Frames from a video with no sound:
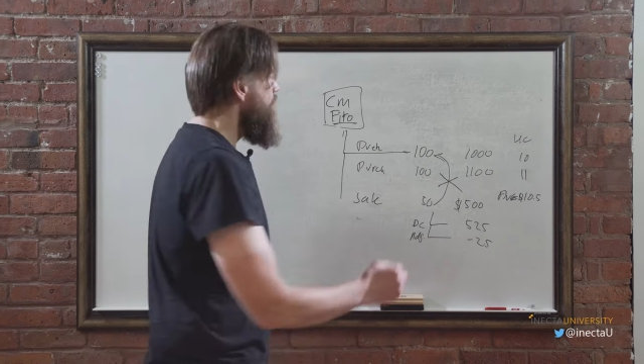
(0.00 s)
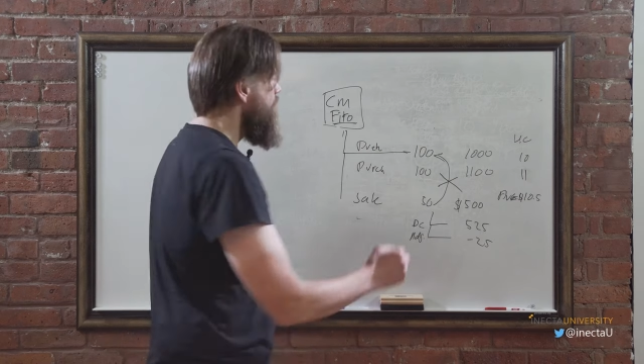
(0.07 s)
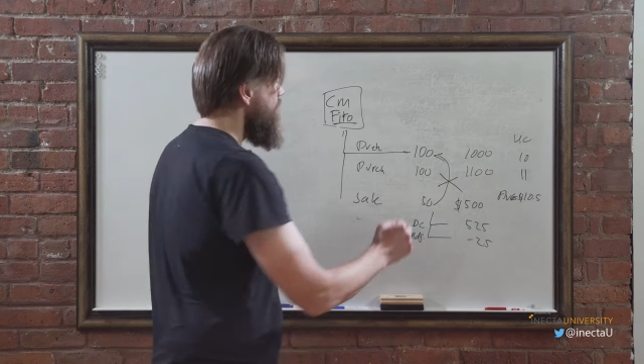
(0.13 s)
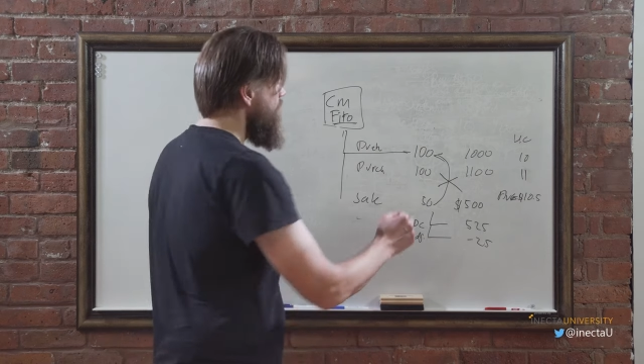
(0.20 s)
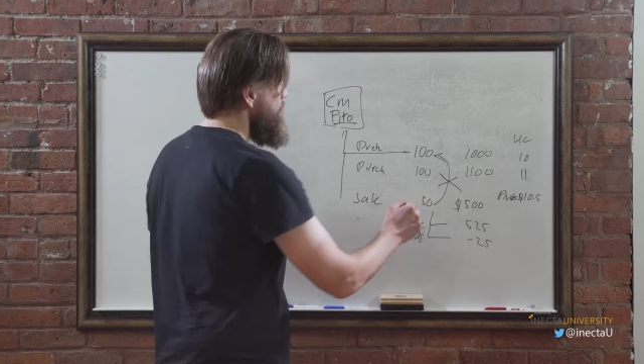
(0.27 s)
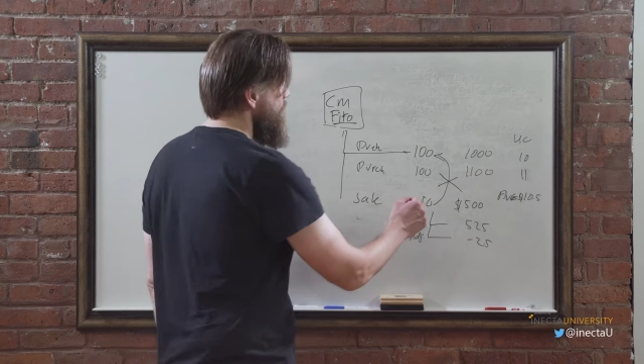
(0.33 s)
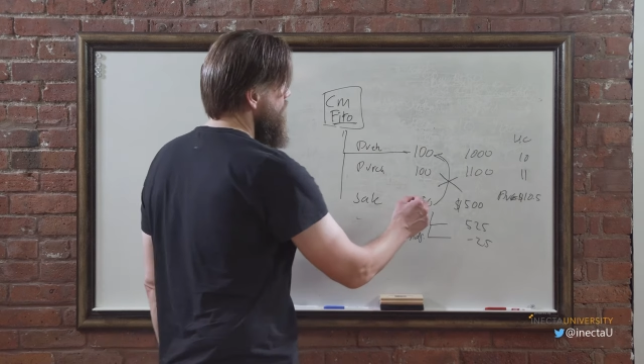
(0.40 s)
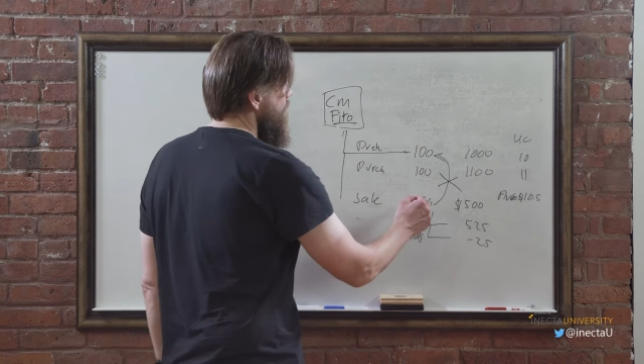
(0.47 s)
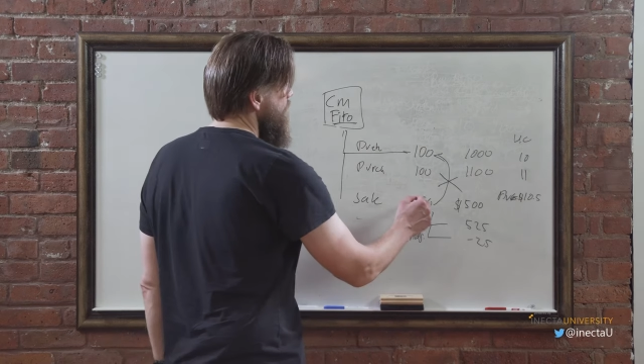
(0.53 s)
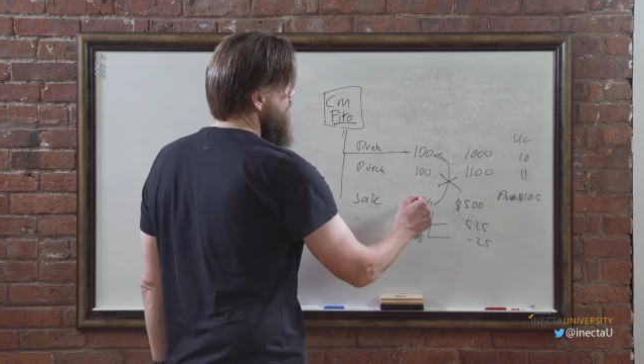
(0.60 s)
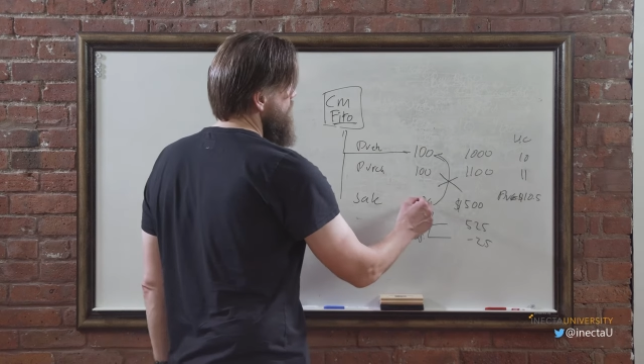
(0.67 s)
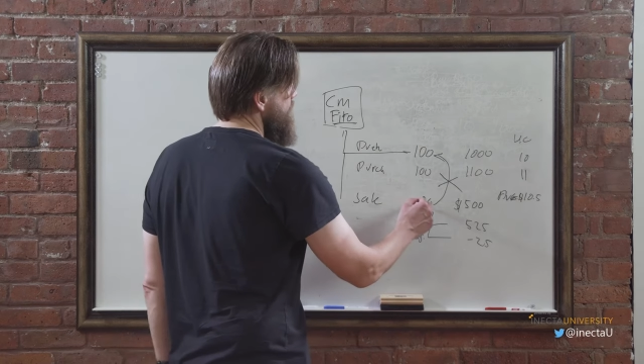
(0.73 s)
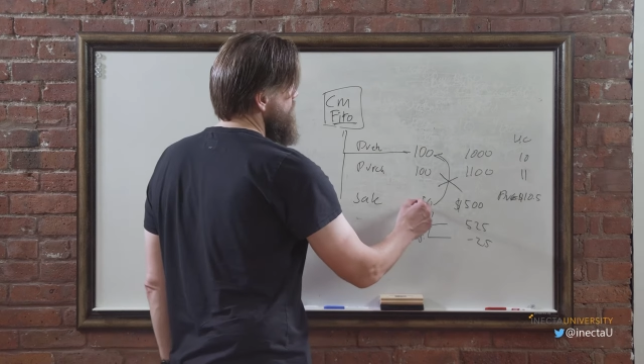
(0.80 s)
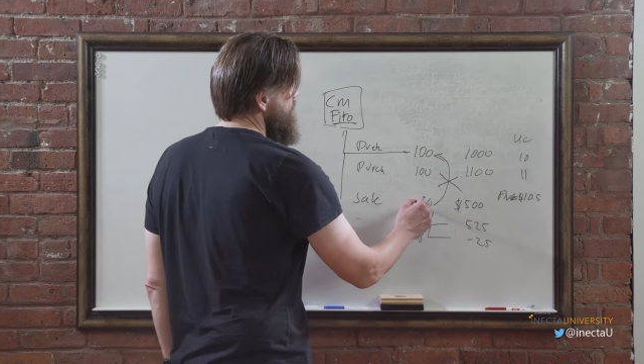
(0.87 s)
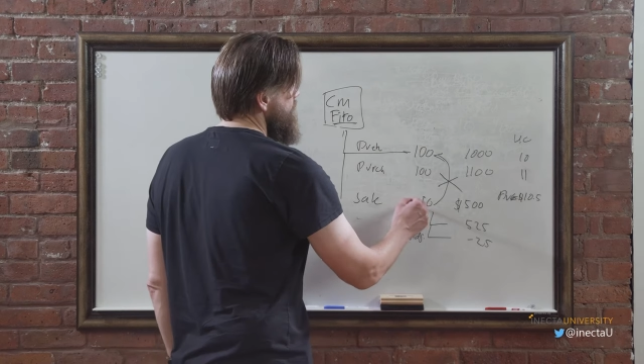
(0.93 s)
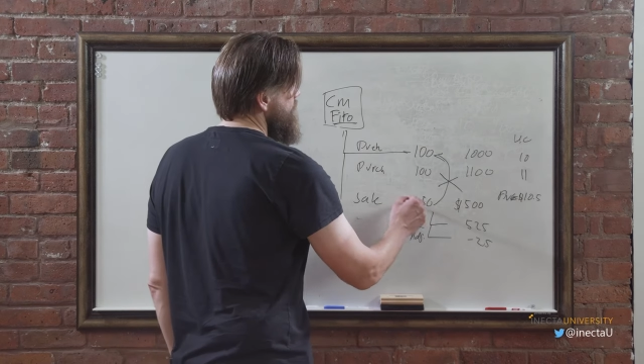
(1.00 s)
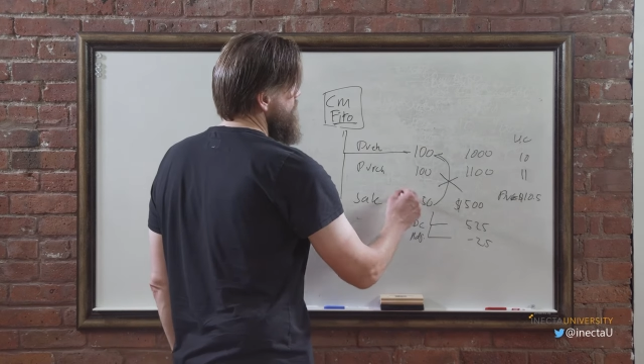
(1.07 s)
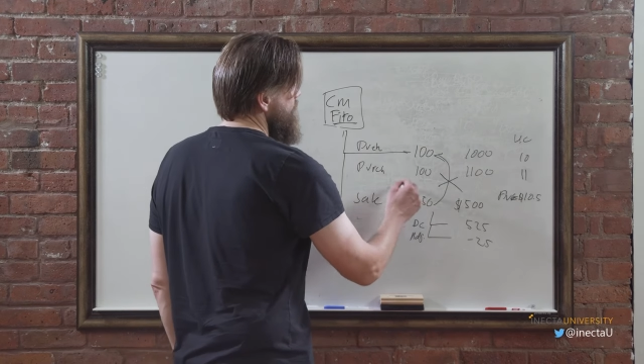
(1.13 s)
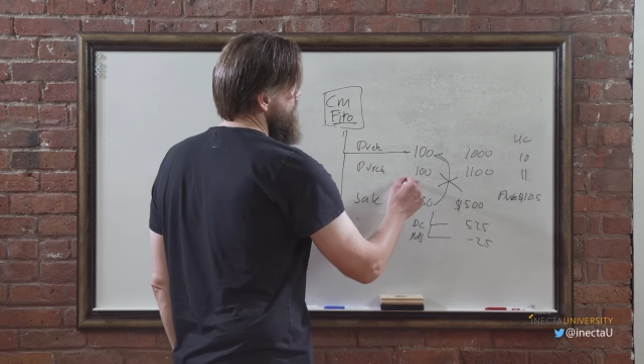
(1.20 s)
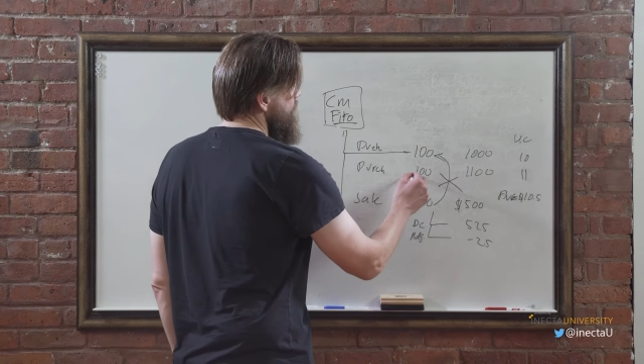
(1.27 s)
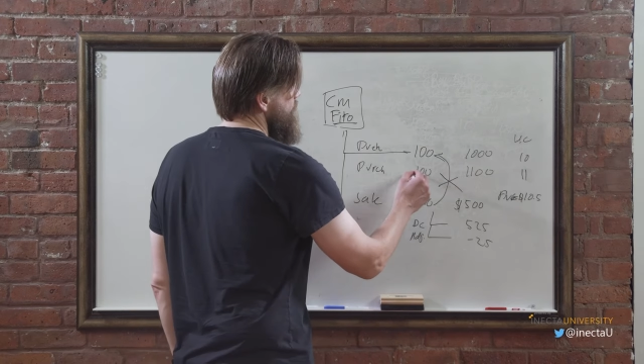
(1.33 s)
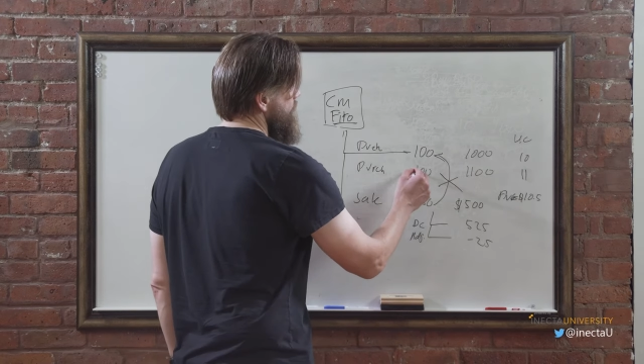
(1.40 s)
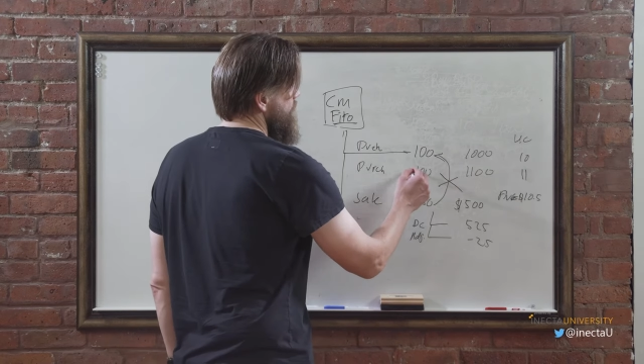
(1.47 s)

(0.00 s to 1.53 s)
and apply it to this